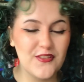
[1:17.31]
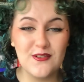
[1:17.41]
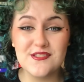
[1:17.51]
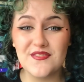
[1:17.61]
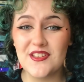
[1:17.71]

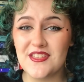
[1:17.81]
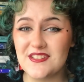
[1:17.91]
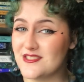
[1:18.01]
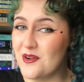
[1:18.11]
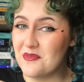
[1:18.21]
those of you
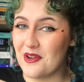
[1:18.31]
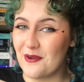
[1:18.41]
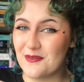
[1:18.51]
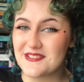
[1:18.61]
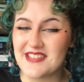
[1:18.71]
that don't
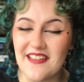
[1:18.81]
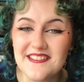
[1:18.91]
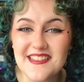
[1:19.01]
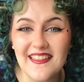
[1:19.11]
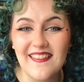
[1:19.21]
know, Silence
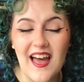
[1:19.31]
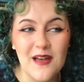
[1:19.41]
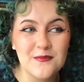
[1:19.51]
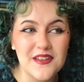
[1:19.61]
of the Lambs